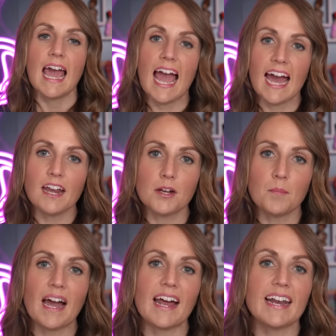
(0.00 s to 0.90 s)
Adam
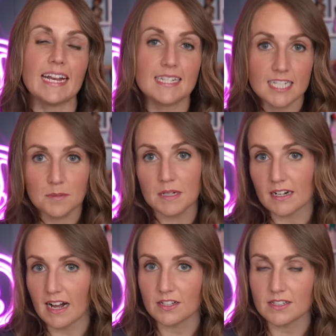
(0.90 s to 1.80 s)
had a semen
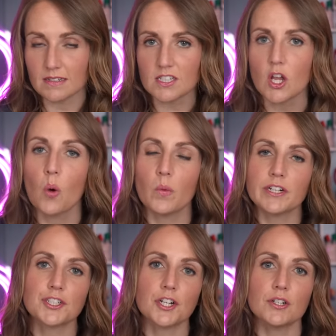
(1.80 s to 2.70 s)
analysis, which
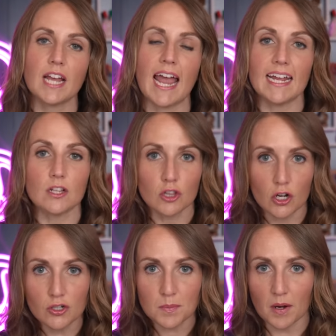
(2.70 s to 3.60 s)
showed a
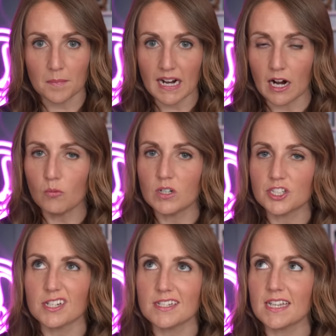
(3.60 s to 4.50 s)
low sperm count, which
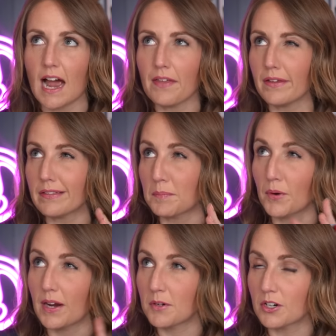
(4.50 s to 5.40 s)
is, I think the
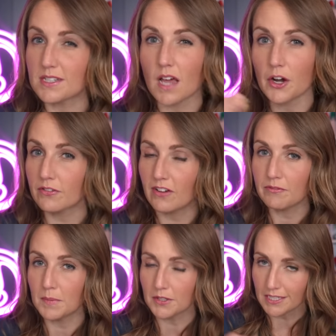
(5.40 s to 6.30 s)
parameter is under
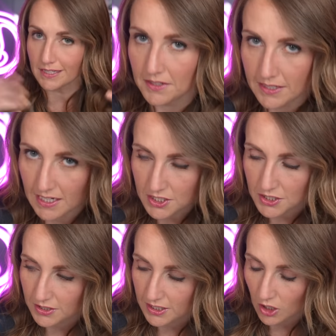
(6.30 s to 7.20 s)
5 million. Yes,
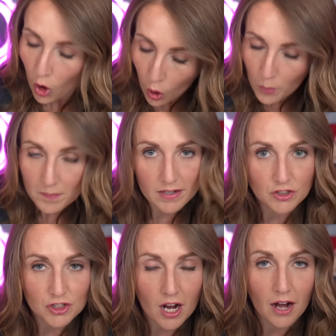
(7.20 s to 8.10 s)
you need a whole
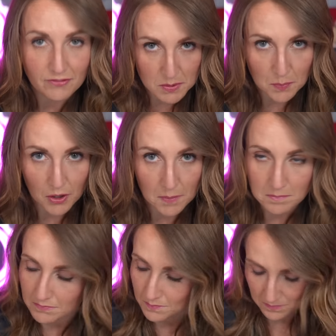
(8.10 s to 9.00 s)
bunch of sperm
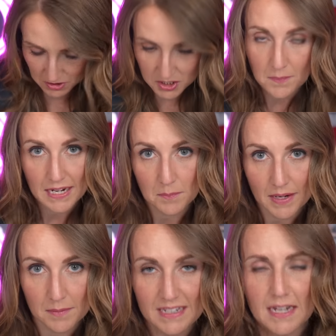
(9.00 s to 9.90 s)
to make a
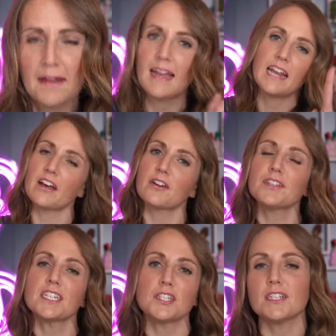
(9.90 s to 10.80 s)
baby. And not
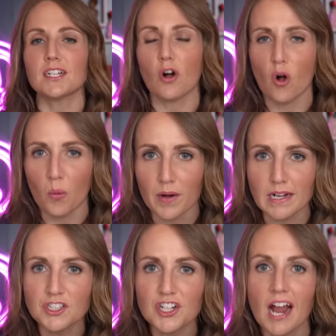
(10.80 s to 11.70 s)
only do you need a whole
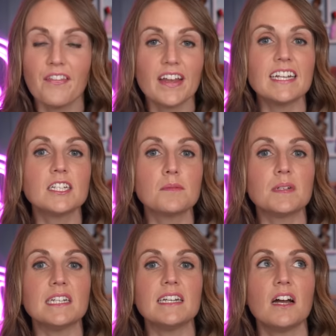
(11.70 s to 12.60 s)
bunch, they need to
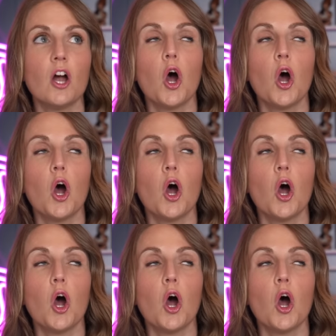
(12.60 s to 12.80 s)
be